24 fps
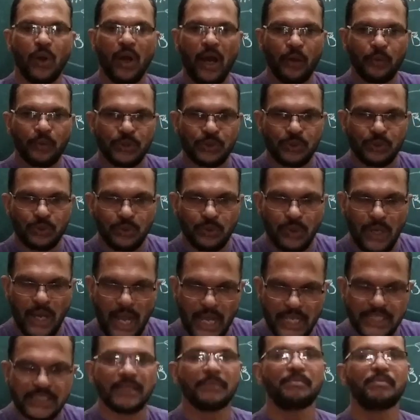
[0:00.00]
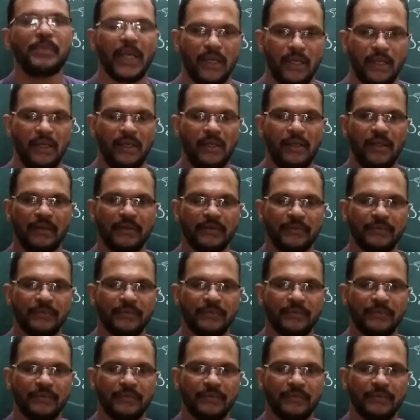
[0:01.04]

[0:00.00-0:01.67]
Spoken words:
have to assemble